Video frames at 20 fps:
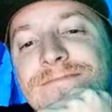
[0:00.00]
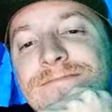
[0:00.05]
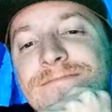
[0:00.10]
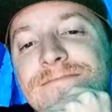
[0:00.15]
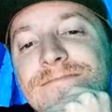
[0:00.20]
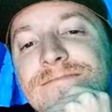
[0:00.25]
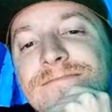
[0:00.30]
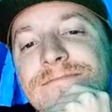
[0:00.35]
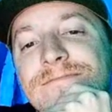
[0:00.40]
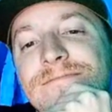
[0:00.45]

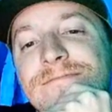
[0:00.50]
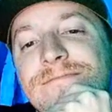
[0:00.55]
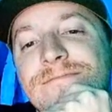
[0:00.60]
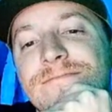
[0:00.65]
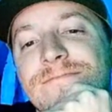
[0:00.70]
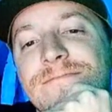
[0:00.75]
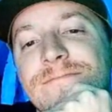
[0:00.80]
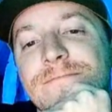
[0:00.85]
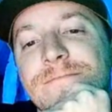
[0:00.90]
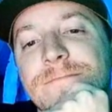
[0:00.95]

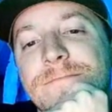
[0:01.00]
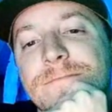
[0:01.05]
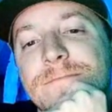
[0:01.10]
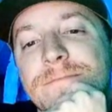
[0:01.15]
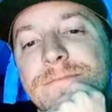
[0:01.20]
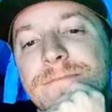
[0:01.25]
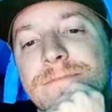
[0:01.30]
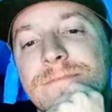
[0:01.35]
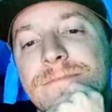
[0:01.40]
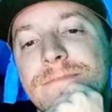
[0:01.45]

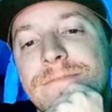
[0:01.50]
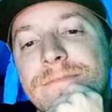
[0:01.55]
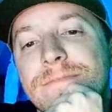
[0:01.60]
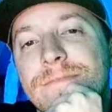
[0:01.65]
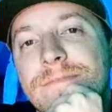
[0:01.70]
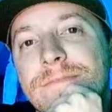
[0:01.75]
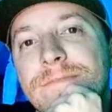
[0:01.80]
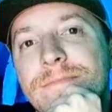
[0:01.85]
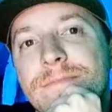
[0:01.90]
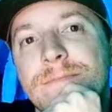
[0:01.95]

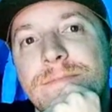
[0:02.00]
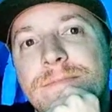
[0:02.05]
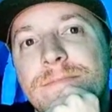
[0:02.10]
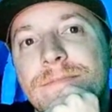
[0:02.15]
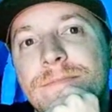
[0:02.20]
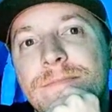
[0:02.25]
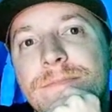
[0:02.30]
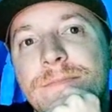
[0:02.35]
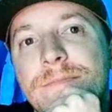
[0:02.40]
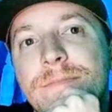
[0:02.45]

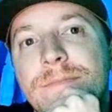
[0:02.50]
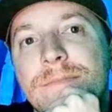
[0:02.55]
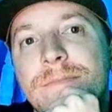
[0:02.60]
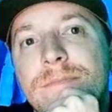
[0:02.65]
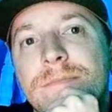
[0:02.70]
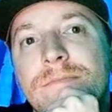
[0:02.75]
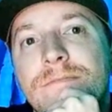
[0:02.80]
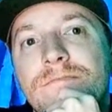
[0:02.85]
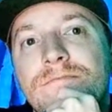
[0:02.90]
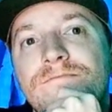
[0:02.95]

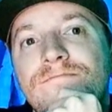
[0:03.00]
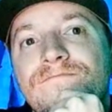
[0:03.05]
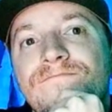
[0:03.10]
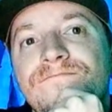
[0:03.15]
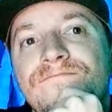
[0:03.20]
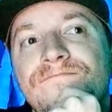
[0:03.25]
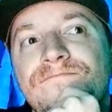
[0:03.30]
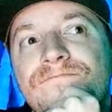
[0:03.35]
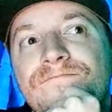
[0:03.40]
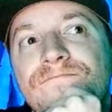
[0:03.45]

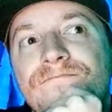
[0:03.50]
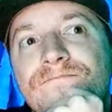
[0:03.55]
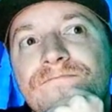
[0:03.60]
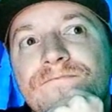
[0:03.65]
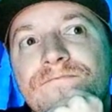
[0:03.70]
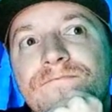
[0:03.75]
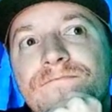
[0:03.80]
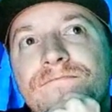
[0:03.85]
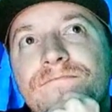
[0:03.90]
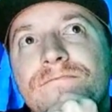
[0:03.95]

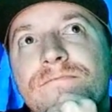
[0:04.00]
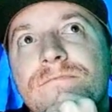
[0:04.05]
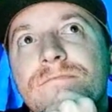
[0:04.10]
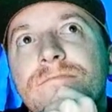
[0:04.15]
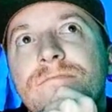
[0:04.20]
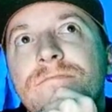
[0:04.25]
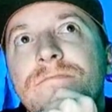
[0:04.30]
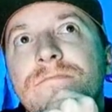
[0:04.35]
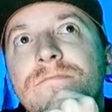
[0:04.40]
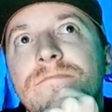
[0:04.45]

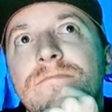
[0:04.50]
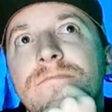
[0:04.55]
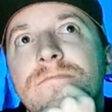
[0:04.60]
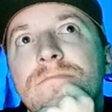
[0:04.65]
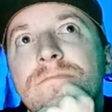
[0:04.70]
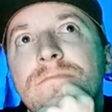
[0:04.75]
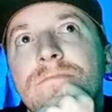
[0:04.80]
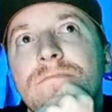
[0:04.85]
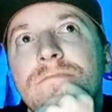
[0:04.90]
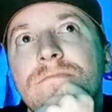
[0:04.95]

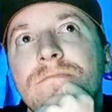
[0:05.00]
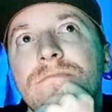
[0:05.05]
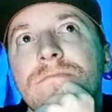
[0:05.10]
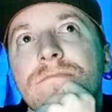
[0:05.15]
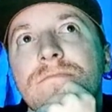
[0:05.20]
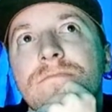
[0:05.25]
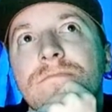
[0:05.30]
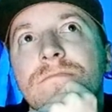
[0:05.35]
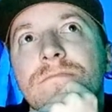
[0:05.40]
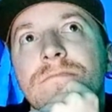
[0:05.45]

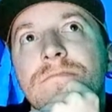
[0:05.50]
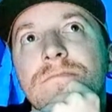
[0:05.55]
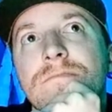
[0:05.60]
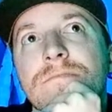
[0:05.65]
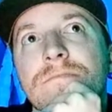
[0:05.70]
No words are spoken by the person on screen.